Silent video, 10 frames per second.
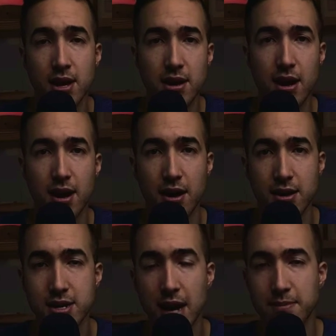
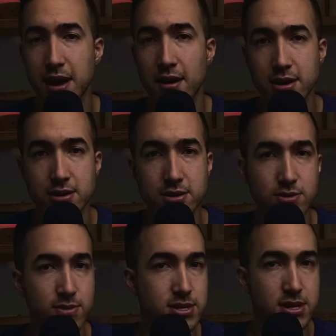type
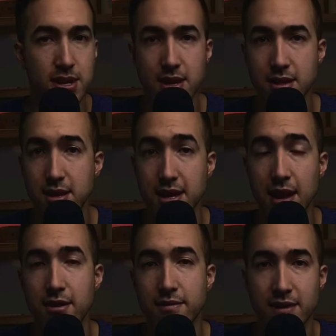characters, we see the
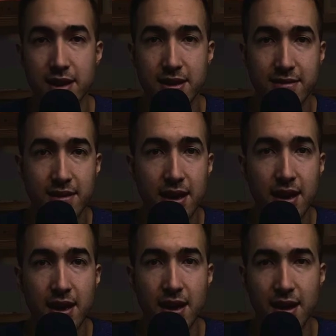Gary V's,
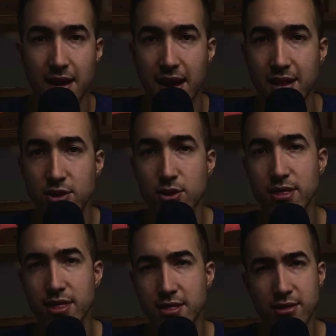and
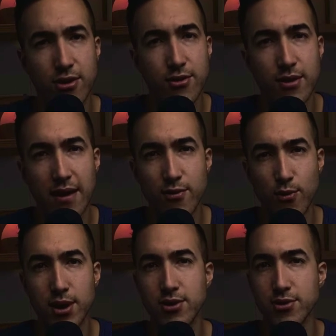do you ever
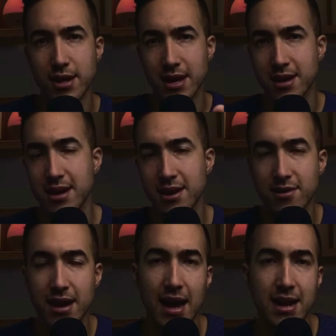wonder, like,
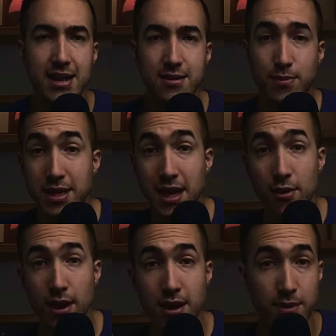okay, I need to be
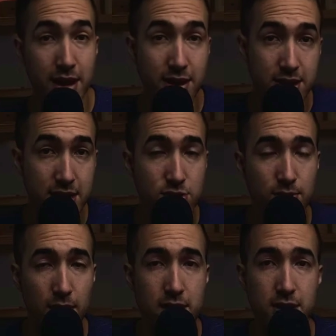that way to be a good
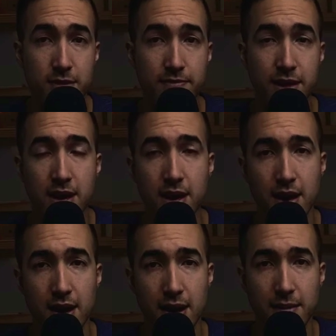digital marketer?
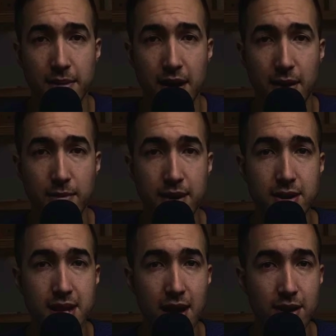I'm here
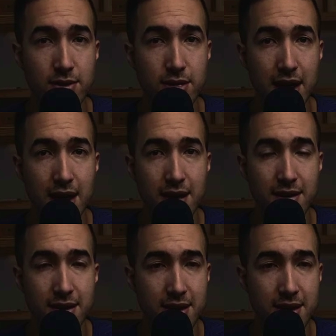to tell you that